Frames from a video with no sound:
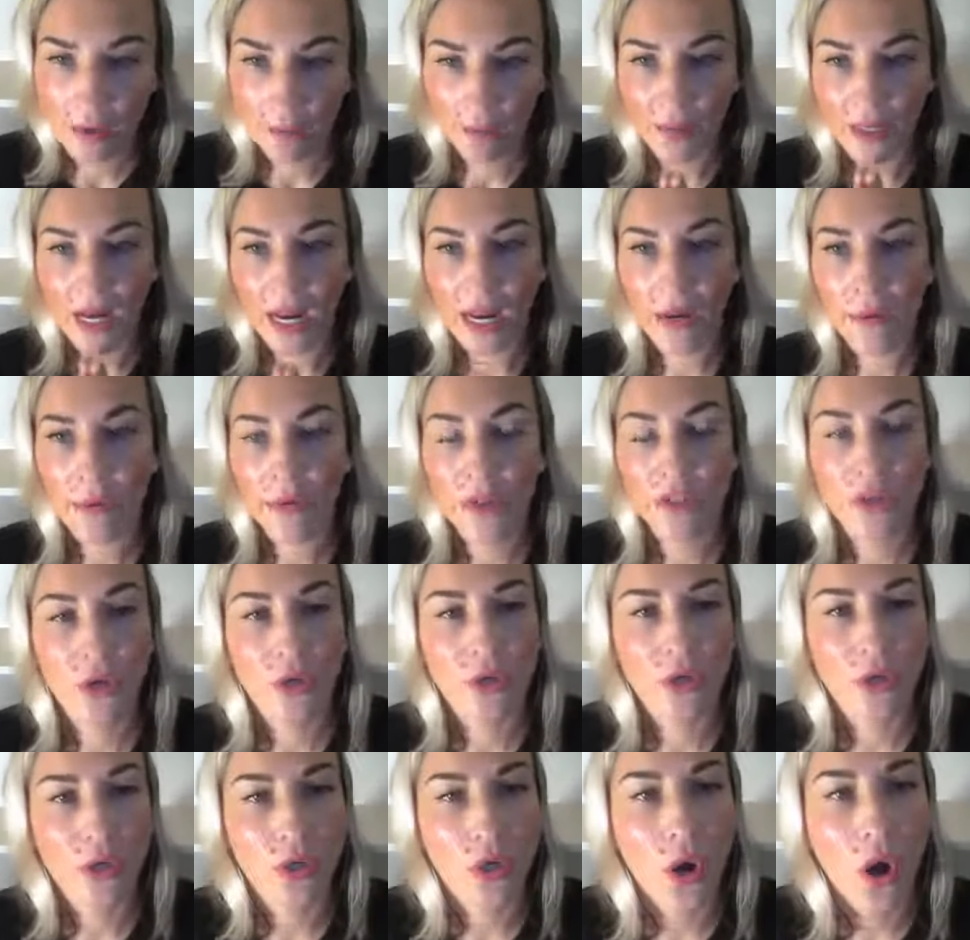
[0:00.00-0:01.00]
But I was
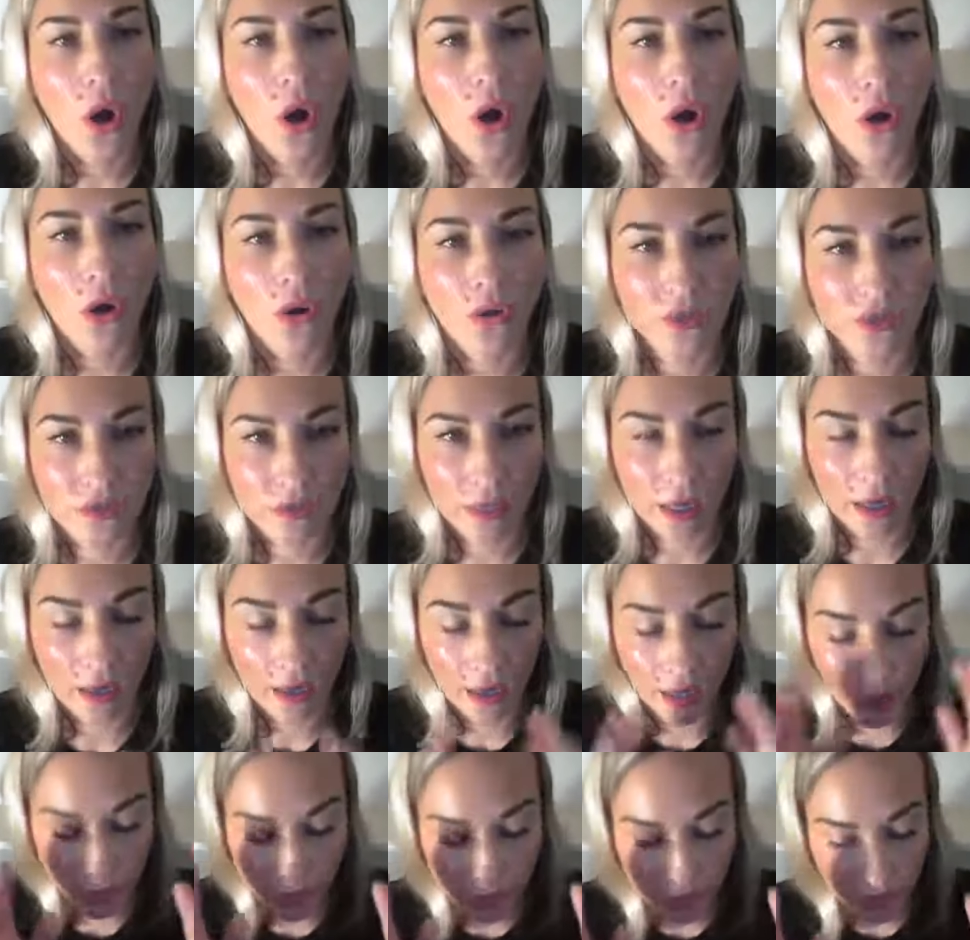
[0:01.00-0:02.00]
on a call.
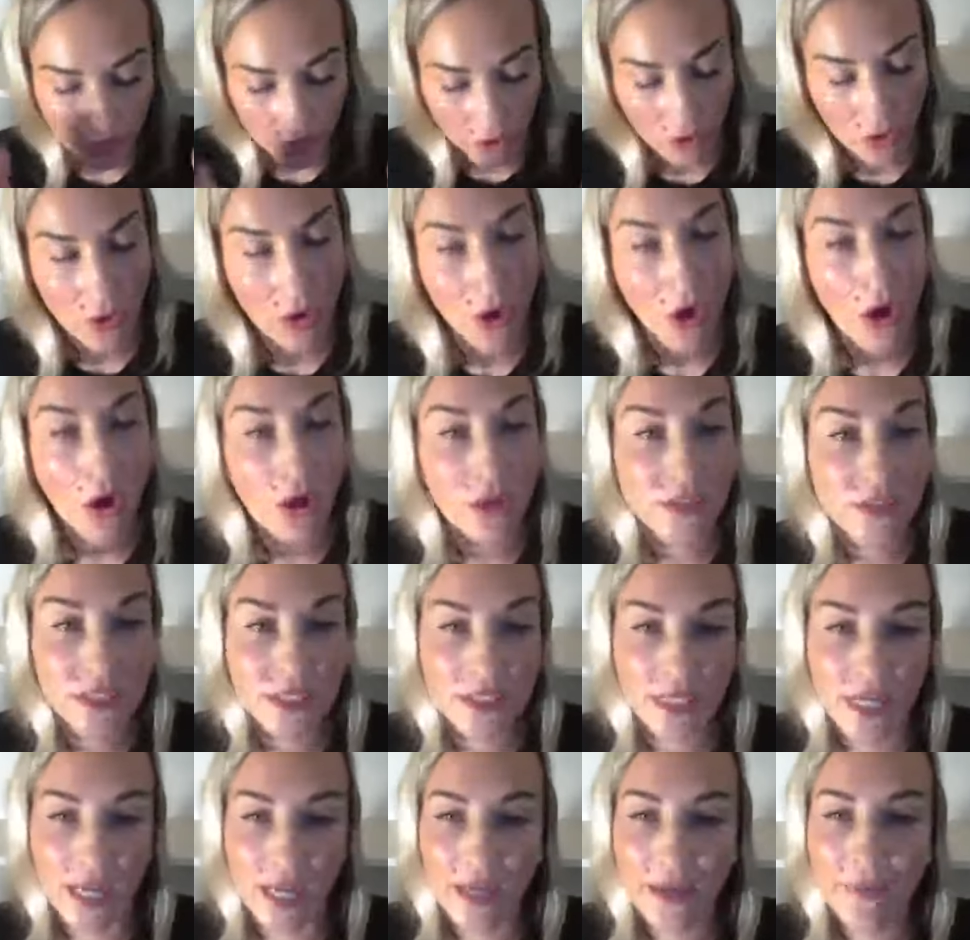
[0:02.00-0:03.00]
I was on a call
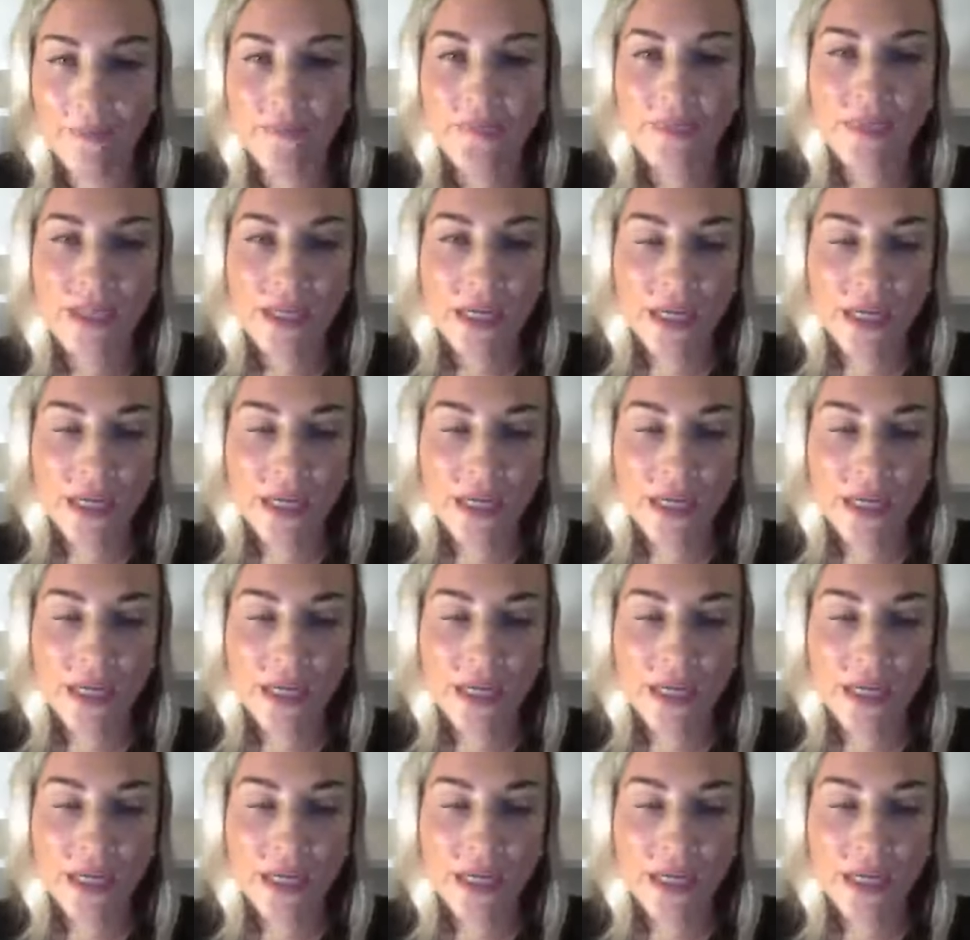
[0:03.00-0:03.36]
today,